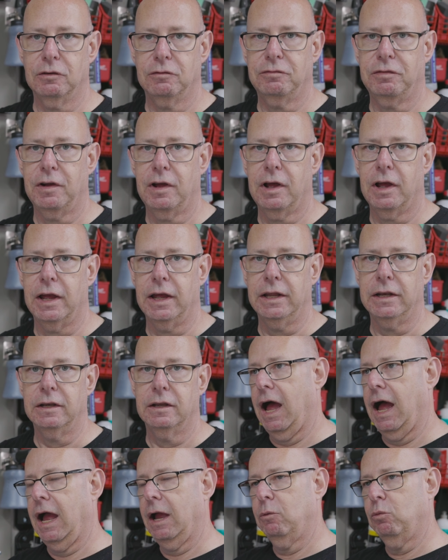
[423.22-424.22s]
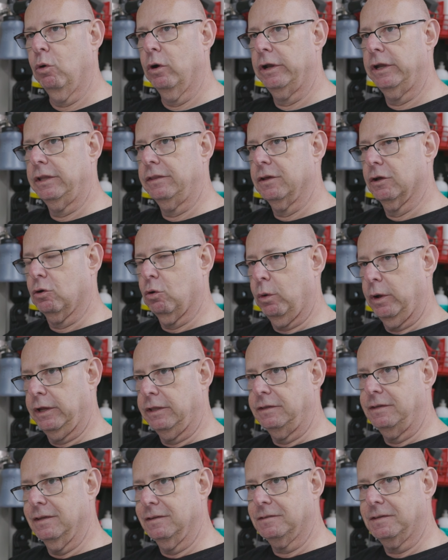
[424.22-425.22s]
are fine. I wanted the
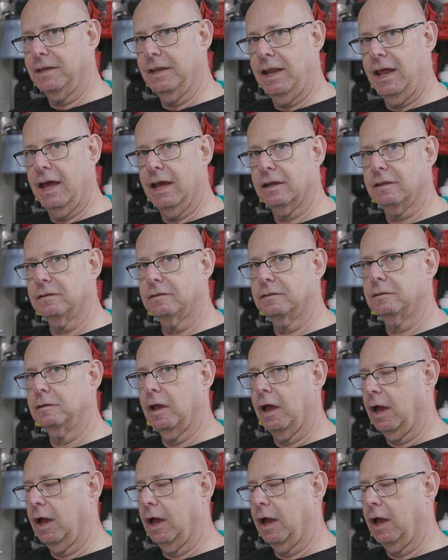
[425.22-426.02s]
quick disconnects.